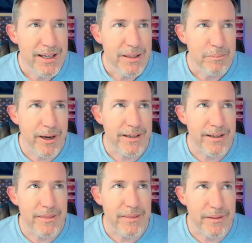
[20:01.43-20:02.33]
But
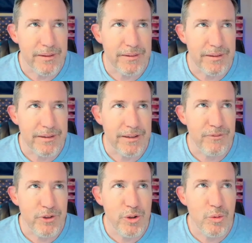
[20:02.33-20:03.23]

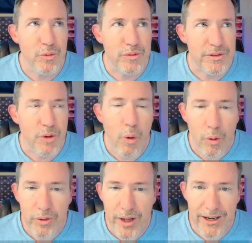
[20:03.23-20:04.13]
if you
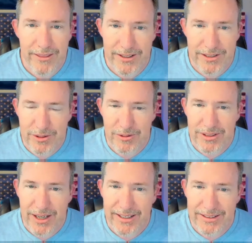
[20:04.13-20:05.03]
hold on to things too
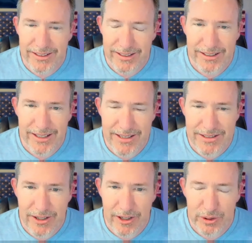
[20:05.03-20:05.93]
tightly as
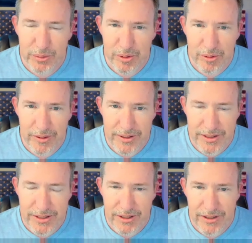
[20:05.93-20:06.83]
an entrepreneur, as
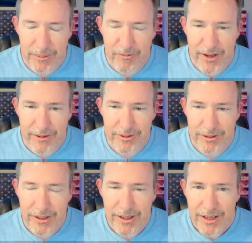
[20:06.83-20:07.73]
a startup
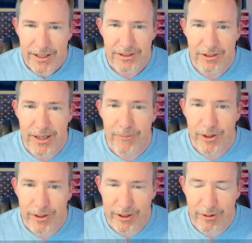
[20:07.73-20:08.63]
founder, you're never
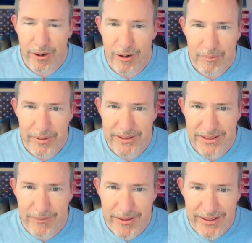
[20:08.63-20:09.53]
going to grow because
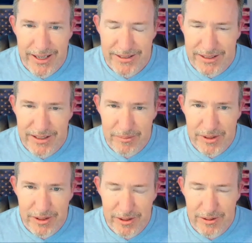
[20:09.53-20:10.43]
everything has to come
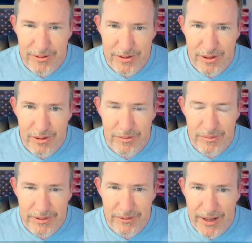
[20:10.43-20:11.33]
to you. So
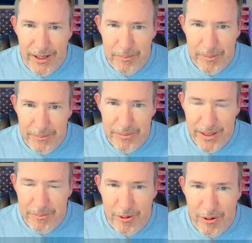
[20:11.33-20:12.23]
developing
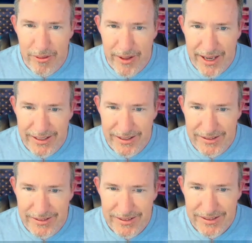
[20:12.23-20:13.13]
people that
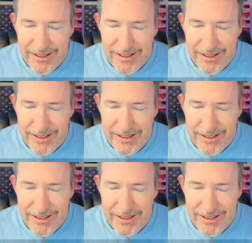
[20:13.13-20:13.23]
can,